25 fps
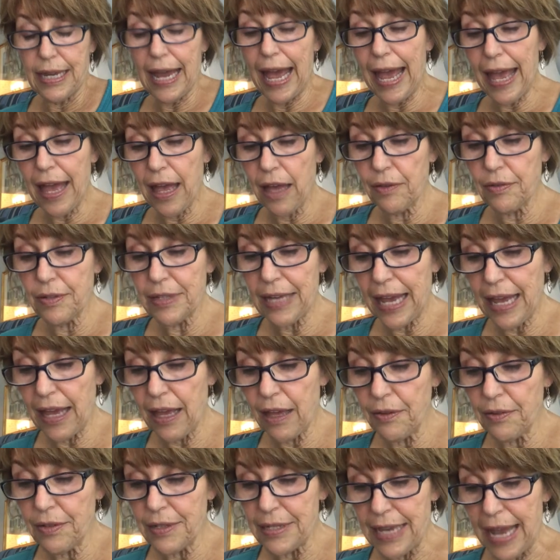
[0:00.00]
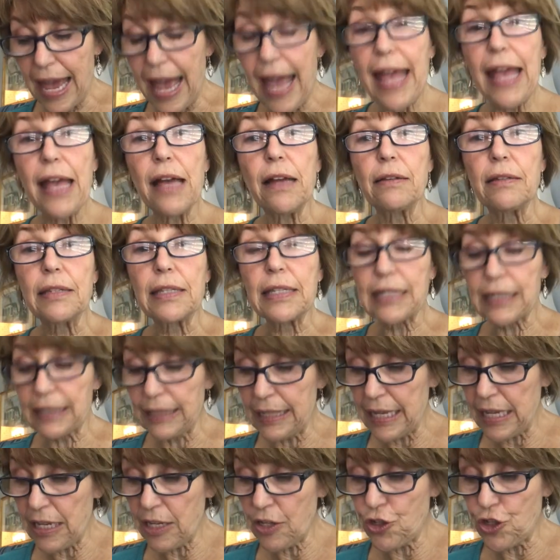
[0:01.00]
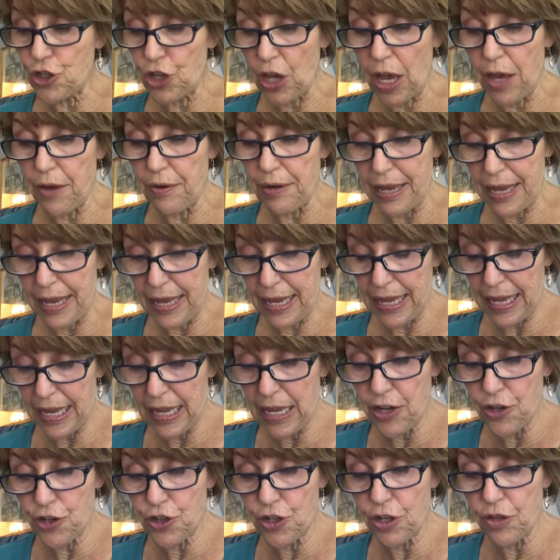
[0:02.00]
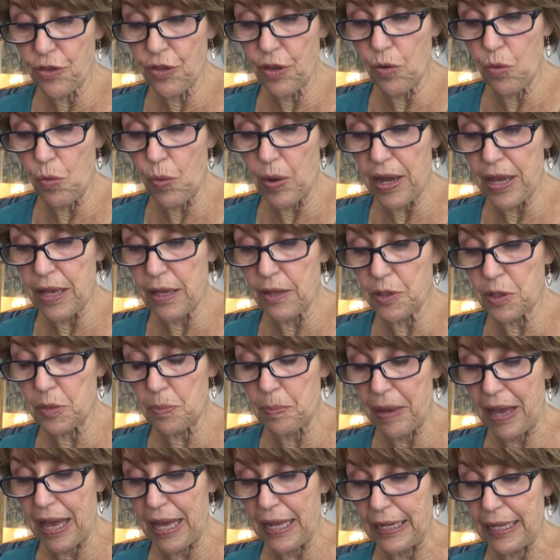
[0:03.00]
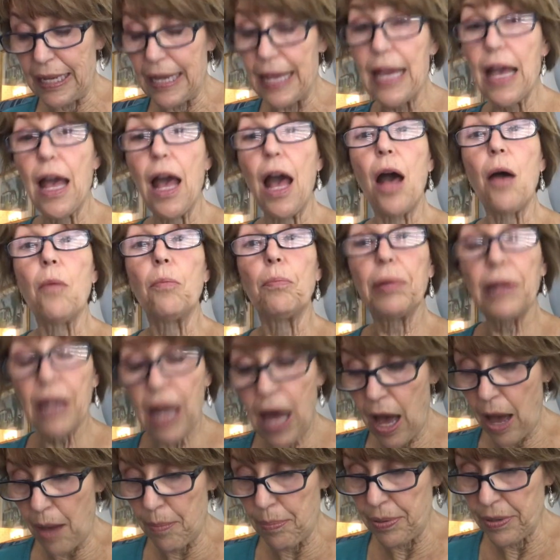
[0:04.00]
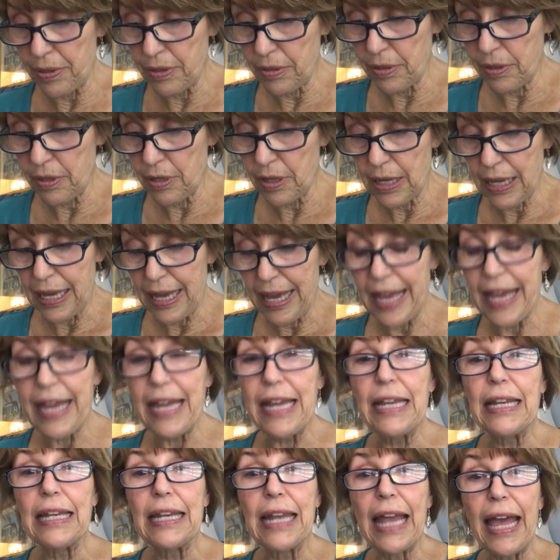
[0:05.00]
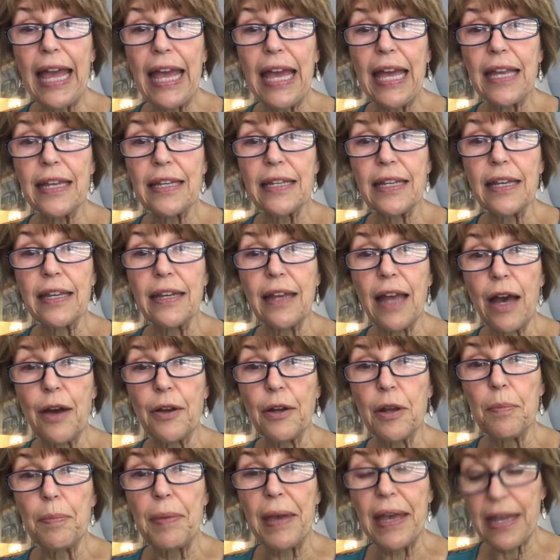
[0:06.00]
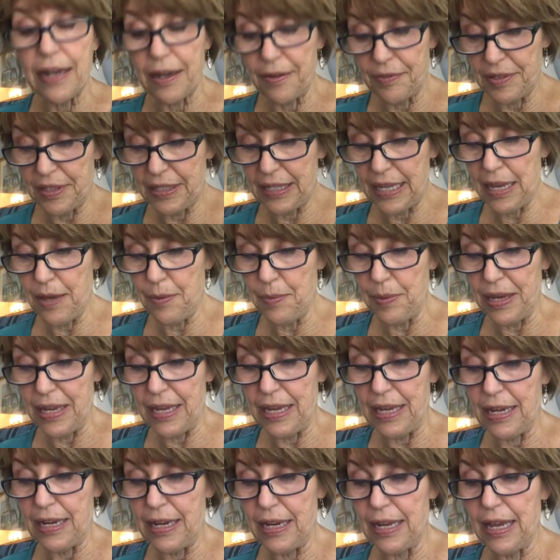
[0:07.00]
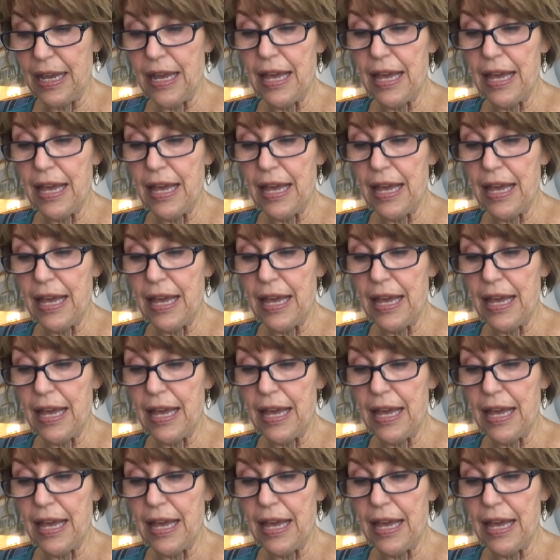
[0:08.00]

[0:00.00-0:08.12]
Down, down, down slid Jonah into the whale's belly. Plop! He landed on a bed of seaweed.